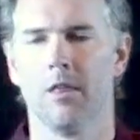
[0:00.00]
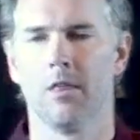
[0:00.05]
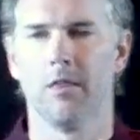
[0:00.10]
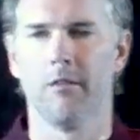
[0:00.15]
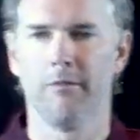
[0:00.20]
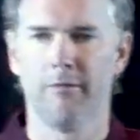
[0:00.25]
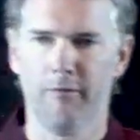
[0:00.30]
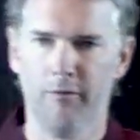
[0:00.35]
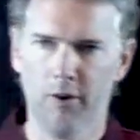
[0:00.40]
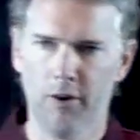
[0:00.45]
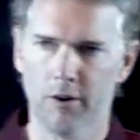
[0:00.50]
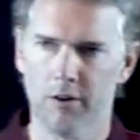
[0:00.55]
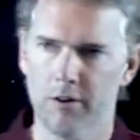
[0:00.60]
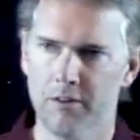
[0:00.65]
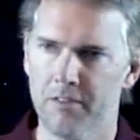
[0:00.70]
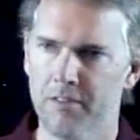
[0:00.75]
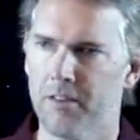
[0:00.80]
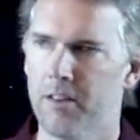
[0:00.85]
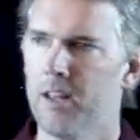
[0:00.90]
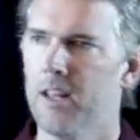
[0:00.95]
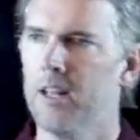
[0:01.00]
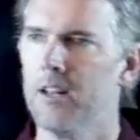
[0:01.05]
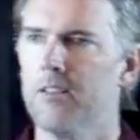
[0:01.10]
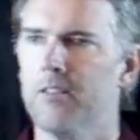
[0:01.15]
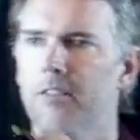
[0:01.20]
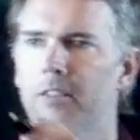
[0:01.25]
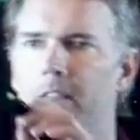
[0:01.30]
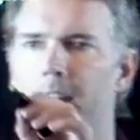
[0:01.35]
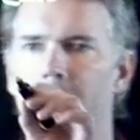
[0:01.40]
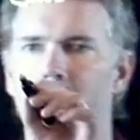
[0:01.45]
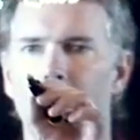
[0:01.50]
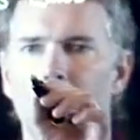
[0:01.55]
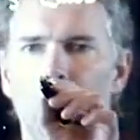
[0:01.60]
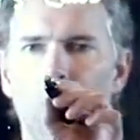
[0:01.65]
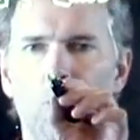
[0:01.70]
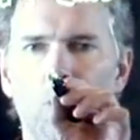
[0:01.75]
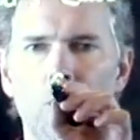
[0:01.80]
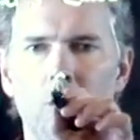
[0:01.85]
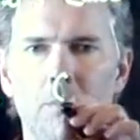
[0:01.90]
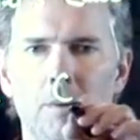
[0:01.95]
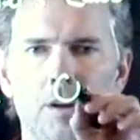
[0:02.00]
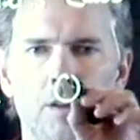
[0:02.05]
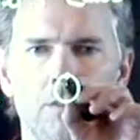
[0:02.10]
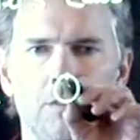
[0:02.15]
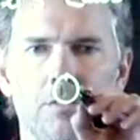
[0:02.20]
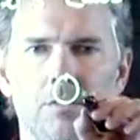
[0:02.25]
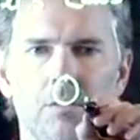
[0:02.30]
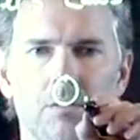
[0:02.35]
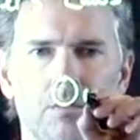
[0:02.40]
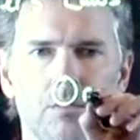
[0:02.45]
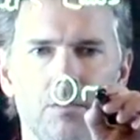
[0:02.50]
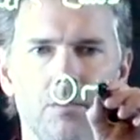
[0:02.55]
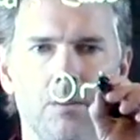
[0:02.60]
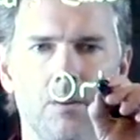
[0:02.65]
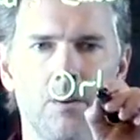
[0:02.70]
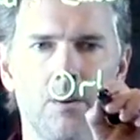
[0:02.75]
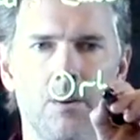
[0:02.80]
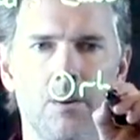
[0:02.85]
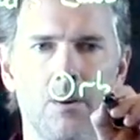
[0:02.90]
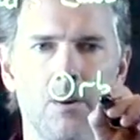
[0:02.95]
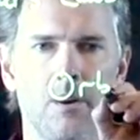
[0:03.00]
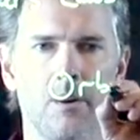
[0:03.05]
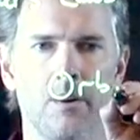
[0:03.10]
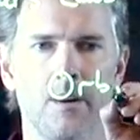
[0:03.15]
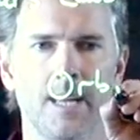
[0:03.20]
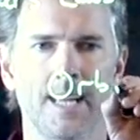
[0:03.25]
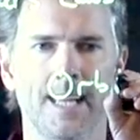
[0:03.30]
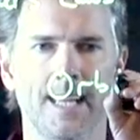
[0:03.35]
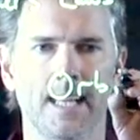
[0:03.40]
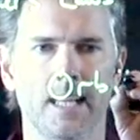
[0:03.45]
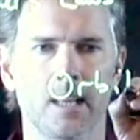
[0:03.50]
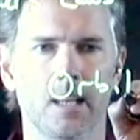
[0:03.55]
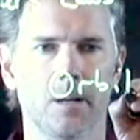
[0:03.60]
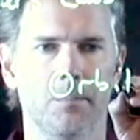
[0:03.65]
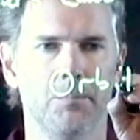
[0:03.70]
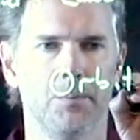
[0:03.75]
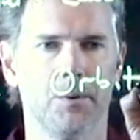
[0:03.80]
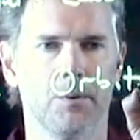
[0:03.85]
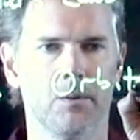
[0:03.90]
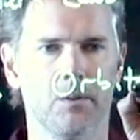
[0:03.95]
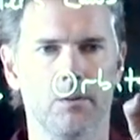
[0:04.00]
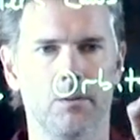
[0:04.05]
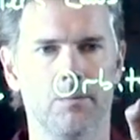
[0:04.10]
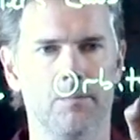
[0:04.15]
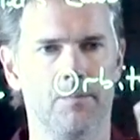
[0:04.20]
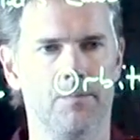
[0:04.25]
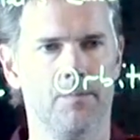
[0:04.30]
The first is that orbits are elliptical.